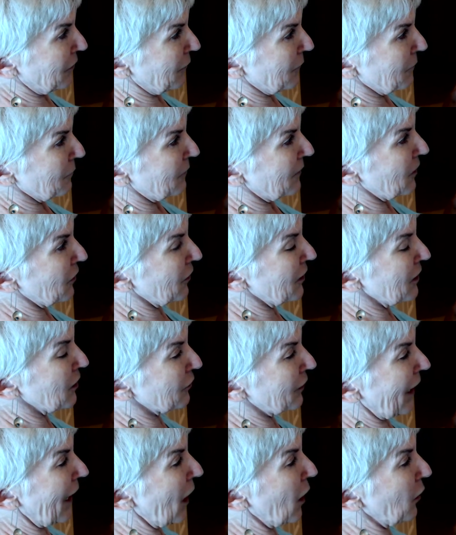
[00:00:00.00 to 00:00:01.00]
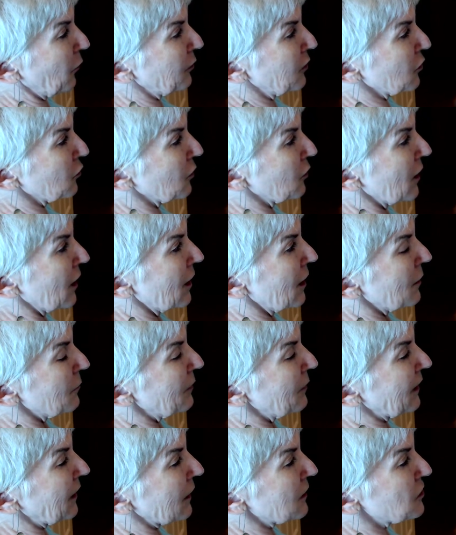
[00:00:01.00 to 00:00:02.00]
"they're here to help you,
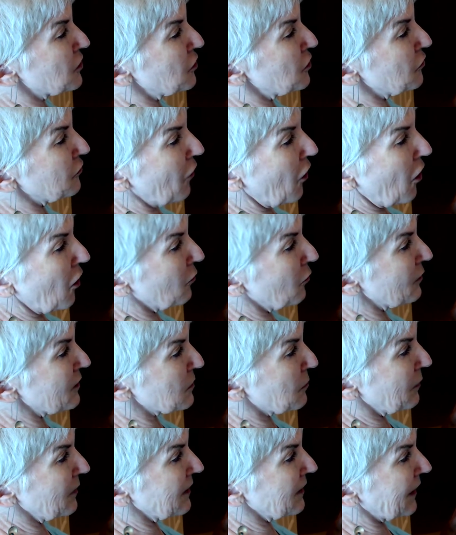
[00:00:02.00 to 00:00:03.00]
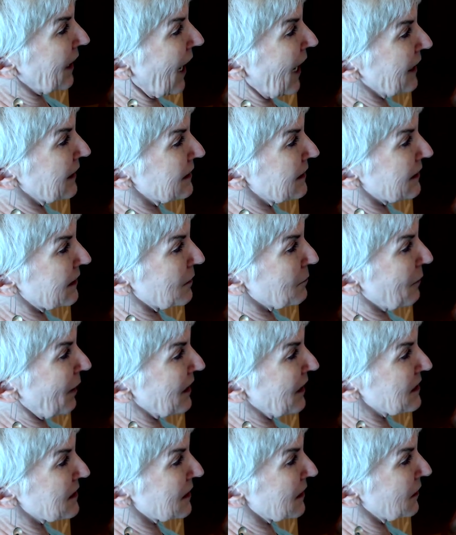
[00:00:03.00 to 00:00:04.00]
because you've always been kind to the
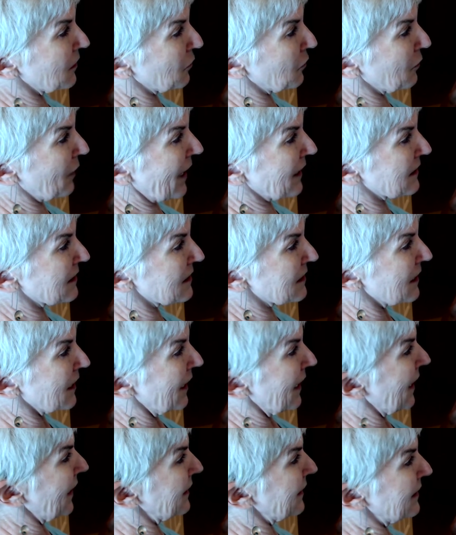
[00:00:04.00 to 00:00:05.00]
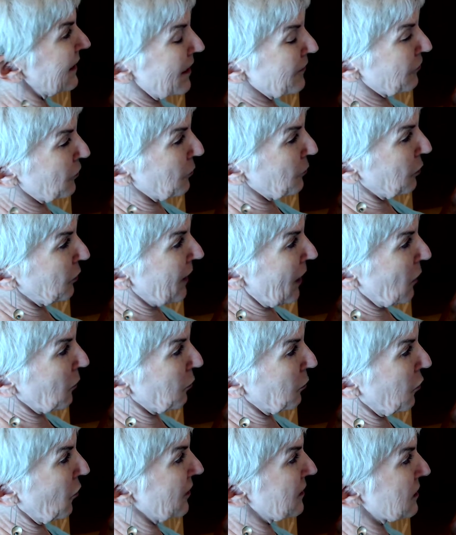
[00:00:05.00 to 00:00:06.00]
mice and the rats, and never put out
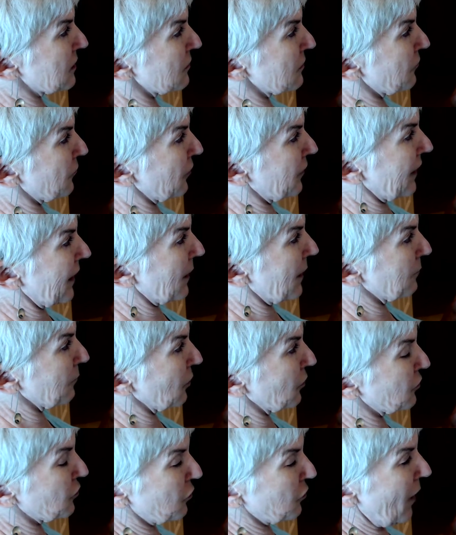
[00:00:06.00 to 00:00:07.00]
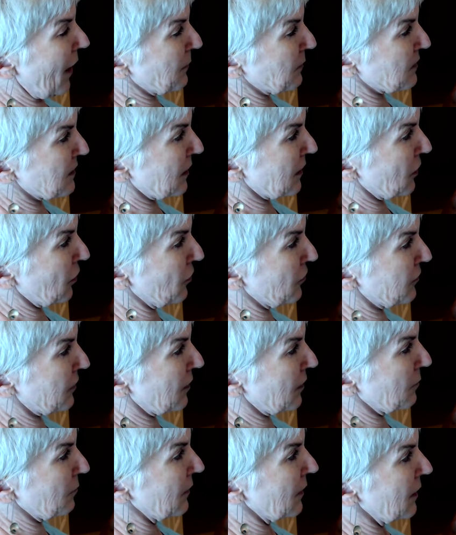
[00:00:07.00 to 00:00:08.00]
poison for them or traps that hurt
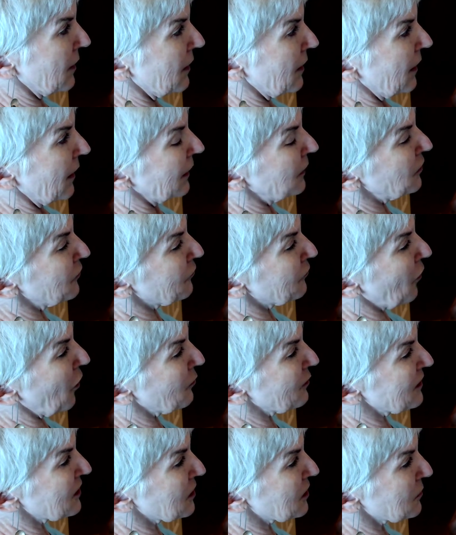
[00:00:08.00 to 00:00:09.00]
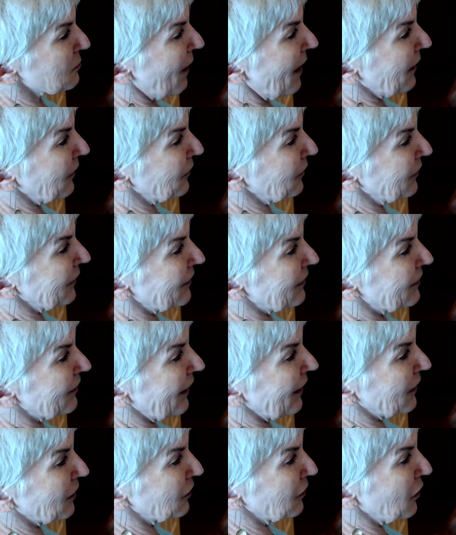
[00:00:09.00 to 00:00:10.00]
them, and you've always smiled and said
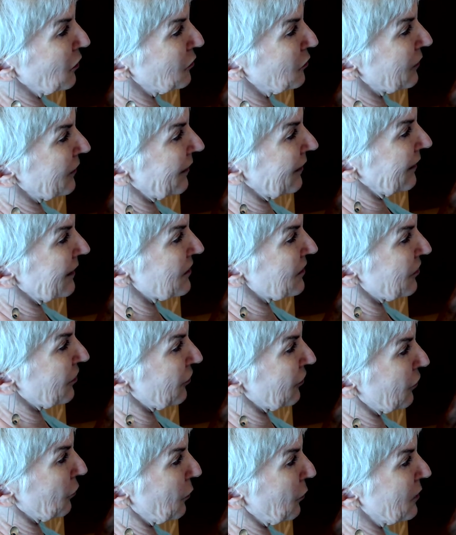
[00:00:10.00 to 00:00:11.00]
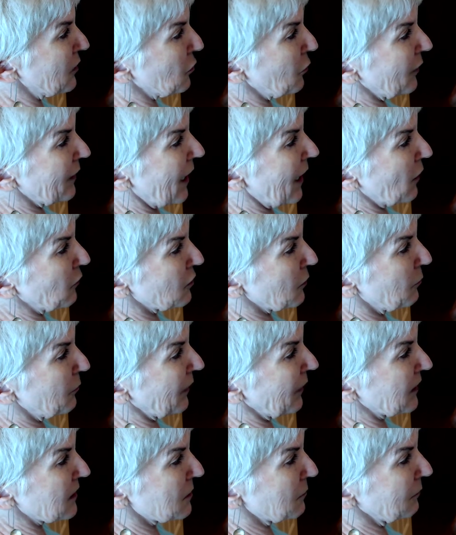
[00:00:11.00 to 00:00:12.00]
hello to the lizards when you went out to pick
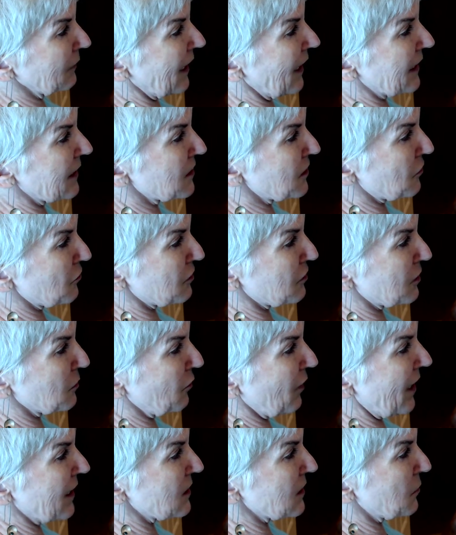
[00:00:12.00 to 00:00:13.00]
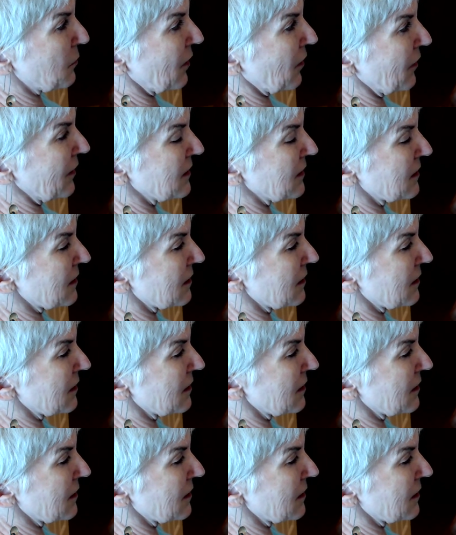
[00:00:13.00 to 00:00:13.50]
some lettuce or some raspberries."